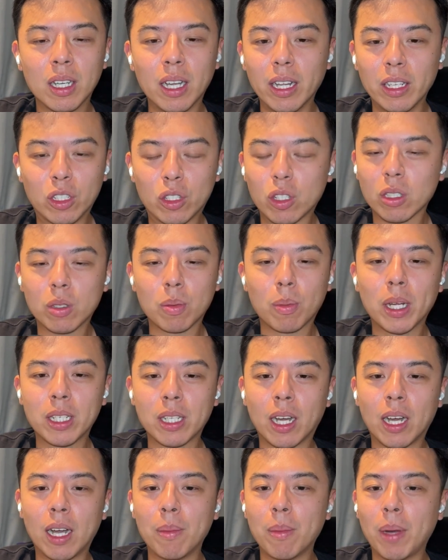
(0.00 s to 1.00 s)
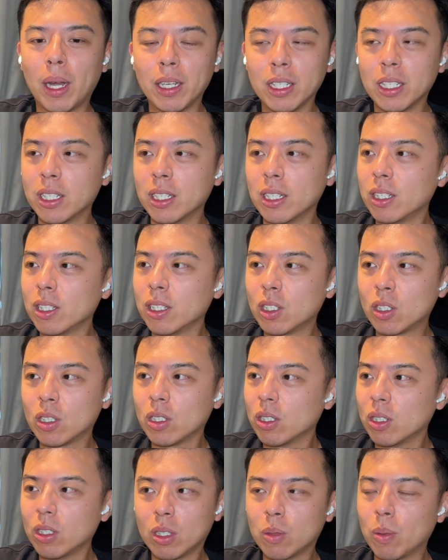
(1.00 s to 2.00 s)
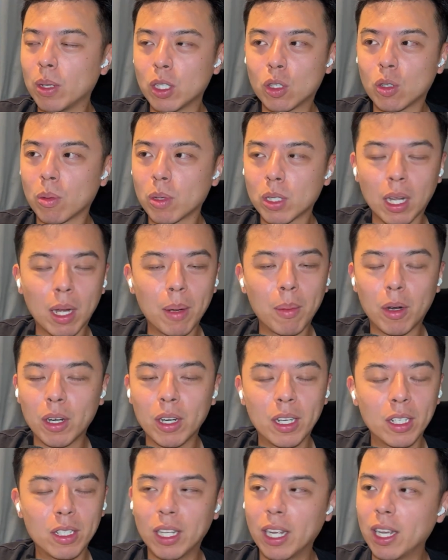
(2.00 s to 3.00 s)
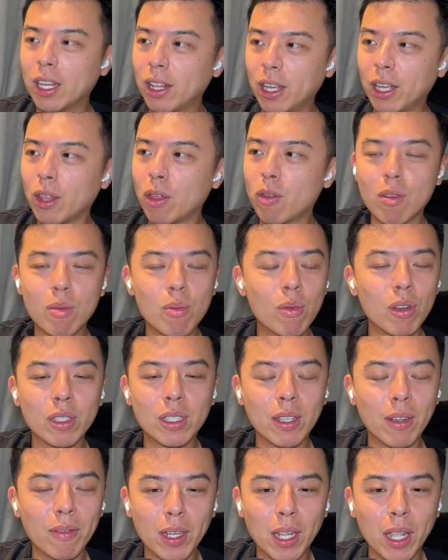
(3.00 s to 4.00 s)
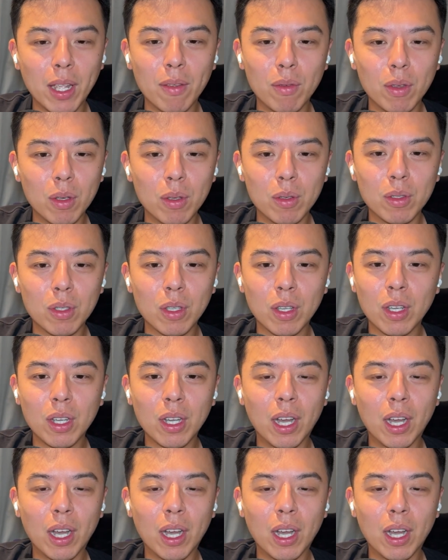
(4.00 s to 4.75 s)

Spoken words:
It's just my time. I spent so much time on it to get like 3.7K views.